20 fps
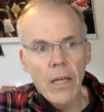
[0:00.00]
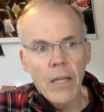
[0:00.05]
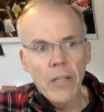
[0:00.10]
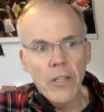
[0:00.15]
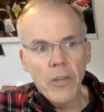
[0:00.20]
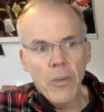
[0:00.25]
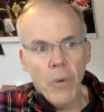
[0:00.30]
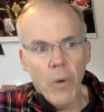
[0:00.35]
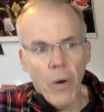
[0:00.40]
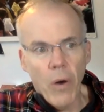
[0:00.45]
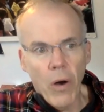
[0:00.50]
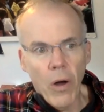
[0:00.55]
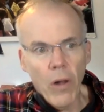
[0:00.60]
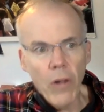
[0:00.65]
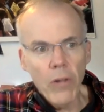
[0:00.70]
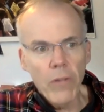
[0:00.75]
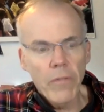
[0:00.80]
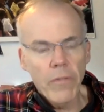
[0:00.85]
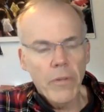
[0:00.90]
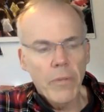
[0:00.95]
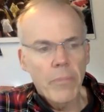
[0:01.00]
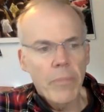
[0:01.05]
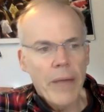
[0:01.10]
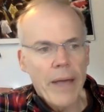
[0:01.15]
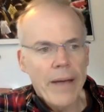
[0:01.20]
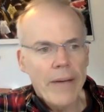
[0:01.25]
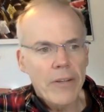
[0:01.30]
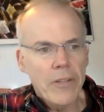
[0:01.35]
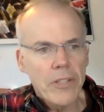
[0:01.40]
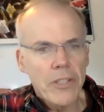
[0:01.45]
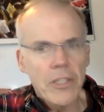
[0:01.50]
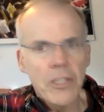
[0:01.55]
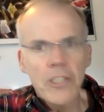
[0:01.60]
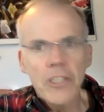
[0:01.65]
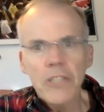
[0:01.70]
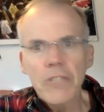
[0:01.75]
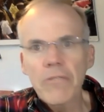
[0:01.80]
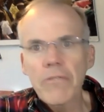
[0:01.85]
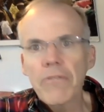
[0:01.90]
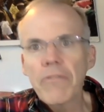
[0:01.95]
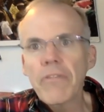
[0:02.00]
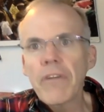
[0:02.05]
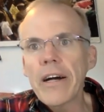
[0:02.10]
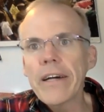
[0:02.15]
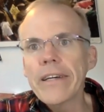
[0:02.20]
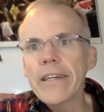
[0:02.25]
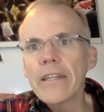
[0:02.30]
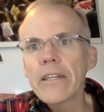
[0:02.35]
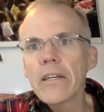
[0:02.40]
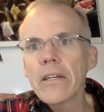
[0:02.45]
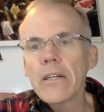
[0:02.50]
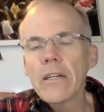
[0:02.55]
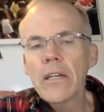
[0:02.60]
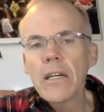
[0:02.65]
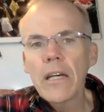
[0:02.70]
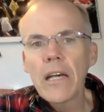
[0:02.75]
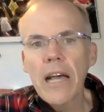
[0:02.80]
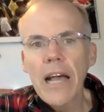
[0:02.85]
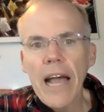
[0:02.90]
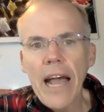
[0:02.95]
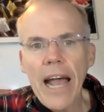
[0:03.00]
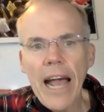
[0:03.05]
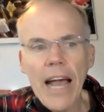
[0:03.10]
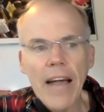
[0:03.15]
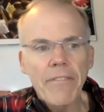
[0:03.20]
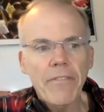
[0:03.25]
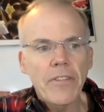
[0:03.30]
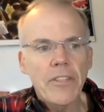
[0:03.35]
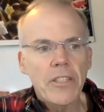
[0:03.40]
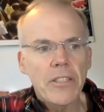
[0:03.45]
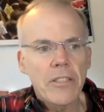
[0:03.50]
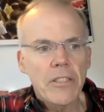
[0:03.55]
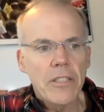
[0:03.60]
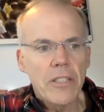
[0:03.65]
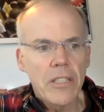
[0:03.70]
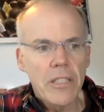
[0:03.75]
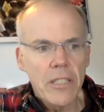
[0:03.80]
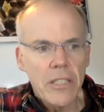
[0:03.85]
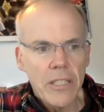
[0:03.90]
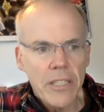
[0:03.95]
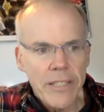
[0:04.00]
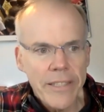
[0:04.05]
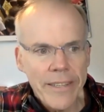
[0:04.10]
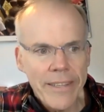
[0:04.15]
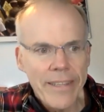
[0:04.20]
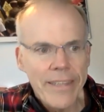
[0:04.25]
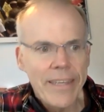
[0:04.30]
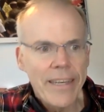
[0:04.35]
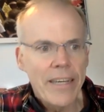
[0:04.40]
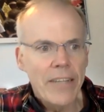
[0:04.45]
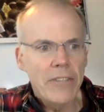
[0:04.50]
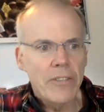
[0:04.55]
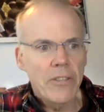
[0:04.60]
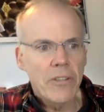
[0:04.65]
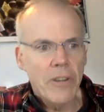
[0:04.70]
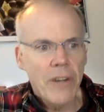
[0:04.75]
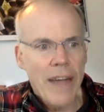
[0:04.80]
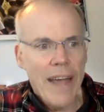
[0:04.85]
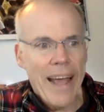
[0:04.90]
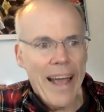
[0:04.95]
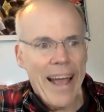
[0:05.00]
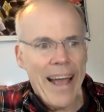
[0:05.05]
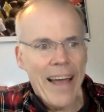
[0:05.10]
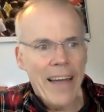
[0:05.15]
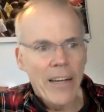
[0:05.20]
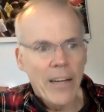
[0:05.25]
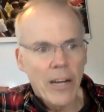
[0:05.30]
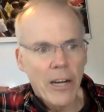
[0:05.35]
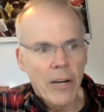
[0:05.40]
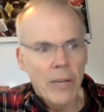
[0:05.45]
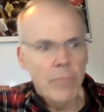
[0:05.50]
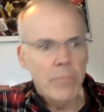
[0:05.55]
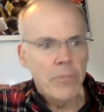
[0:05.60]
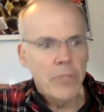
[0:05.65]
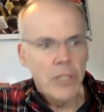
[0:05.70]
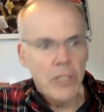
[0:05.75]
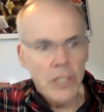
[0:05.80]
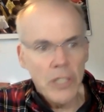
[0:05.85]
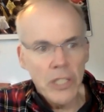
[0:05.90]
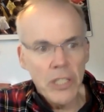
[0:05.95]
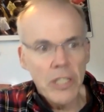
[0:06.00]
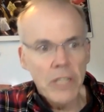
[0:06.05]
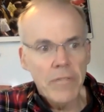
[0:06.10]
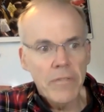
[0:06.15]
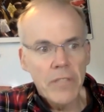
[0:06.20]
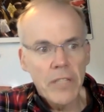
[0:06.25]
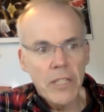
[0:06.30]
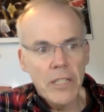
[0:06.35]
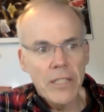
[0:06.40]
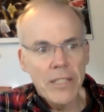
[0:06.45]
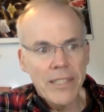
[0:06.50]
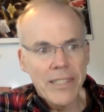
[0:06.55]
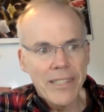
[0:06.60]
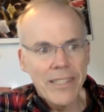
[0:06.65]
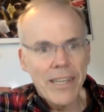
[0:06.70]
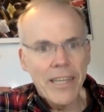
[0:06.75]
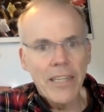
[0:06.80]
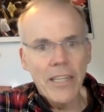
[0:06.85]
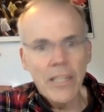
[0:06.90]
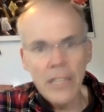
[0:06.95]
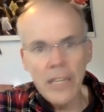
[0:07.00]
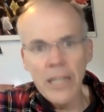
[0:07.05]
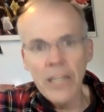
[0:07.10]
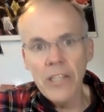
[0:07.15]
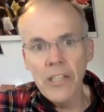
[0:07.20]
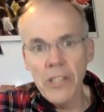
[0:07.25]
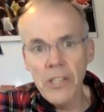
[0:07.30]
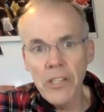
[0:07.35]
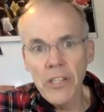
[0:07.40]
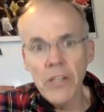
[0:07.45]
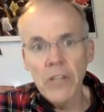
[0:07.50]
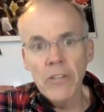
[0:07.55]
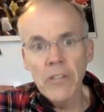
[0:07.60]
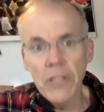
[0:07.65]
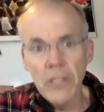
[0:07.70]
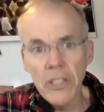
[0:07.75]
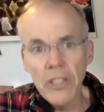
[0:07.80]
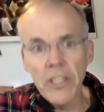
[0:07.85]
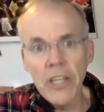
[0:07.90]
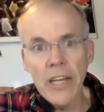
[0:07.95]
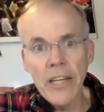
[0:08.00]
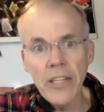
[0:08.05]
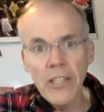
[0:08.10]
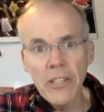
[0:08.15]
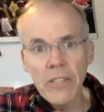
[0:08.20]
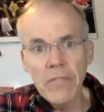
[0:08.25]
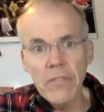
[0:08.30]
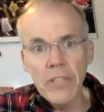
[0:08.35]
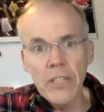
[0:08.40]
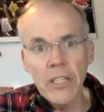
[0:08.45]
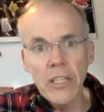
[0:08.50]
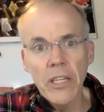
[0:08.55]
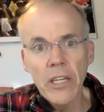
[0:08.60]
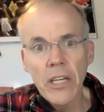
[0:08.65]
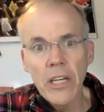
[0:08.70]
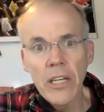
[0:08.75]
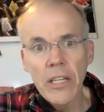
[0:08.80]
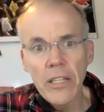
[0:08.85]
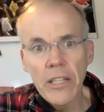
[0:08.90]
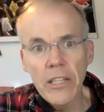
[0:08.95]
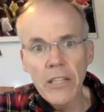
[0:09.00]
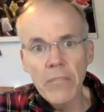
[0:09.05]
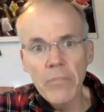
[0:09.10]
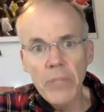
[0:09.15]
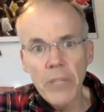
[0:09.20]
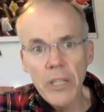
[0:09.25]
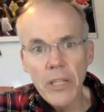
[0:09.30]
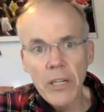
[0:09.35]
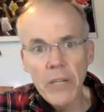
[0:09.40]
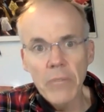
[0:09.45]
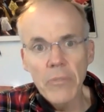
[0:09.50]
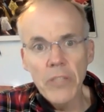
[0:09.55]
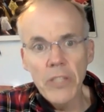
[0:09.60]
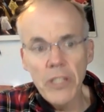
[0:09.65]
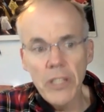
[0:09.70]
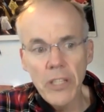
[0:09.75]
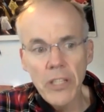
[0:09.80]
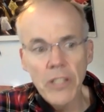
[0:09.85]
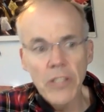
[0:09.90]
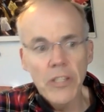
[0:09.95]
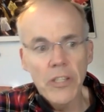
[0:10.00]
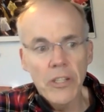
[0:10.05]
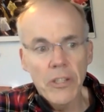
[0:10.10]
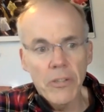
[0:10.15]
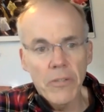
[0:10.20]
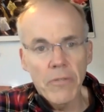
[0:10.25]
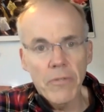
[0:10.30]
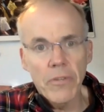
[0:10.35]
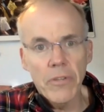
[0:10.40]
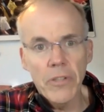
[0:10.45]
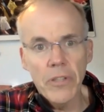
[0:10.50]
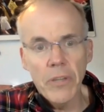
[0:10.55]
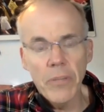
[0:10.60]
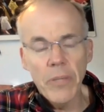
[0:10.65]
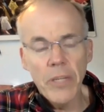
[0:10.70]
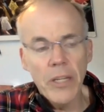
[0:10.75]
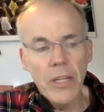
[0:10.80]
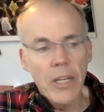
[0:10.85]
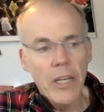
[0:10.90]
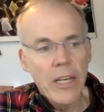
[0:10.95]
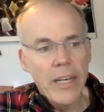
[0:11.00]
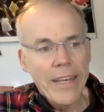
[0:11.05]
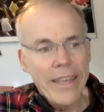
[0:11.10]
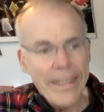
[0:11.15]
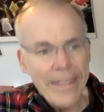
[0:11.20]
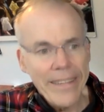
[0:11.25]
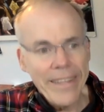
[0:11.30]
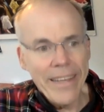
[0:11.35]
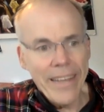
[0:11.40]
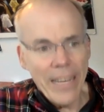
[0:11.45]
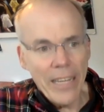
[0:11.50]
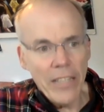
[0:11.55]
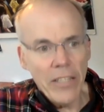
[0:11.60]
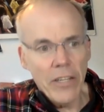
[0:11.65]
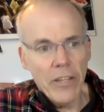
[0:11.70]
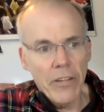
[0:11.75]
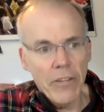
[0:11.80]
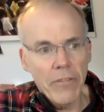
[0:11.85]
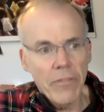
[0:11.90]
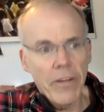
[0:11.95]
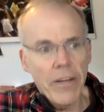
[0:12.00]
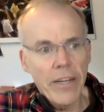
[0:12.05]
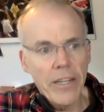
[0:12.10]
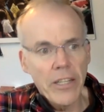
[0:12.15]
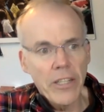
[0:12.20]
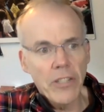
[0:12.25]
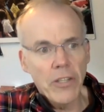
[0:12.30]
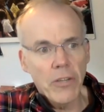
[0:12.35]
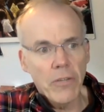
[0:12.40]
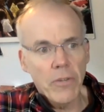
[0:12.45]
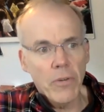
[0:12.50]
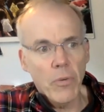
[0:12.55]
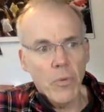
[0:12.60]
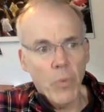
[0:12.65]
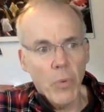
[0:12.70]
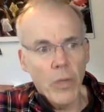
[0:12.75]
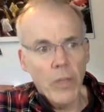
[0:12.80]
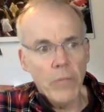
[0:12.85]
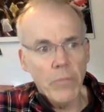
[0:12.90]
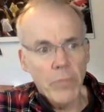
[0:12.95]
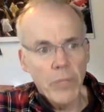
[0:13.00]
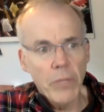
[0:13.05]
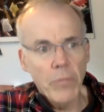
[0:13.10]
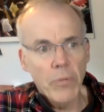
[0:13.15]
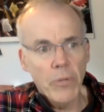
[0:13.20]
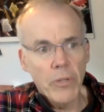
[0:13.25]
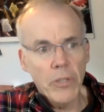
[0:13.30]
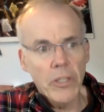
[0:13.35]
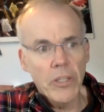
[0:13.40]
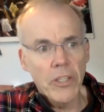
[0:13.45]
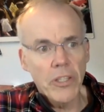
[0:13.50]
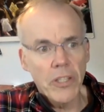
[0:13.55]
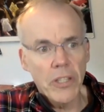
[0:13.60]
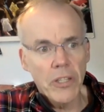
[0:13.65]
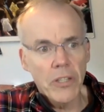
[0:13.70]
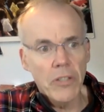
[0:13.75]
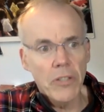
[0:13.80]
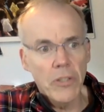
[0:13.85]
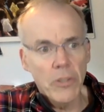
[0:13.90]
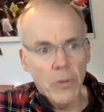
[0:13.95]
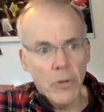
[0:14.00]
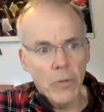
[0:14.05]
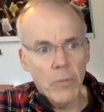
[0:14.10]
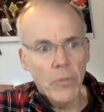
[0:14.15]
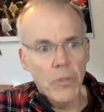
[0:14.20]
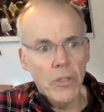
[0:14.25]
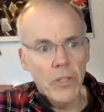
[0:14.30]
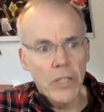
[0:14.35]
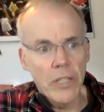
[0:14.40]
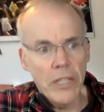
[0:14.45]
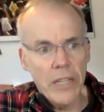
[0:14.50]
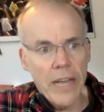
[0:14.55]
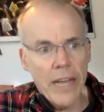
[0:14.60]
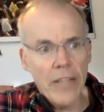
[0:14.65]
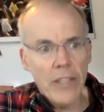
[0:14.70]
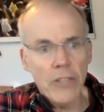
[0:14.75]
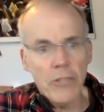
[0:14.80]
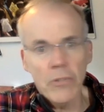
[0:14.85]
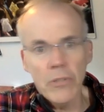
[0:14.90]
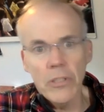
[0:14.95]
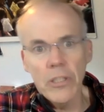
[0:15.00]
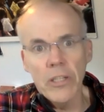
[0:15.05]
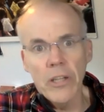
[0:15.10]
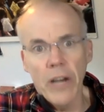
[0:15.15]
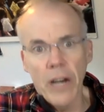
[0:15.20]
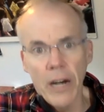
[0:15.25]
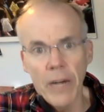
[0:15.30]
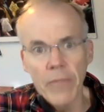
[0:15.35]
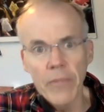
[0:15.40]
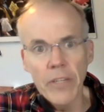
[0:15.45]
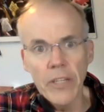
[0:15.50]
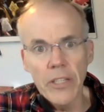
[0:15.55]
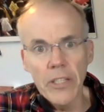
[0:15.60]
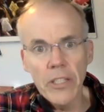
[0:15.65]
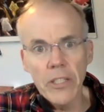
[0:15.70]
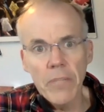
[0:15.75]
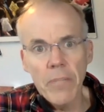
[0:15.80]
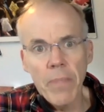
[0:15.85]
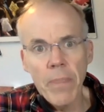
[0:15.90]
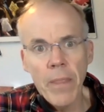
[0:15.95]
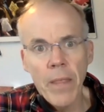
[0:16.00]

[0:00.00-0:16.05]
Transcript: So all of the battles that you fight have to together add up to shifting the zeitgeist so decisively that it becomes easier for them. I mean, in the end, the fight is over what people consider normal and natural and obvious.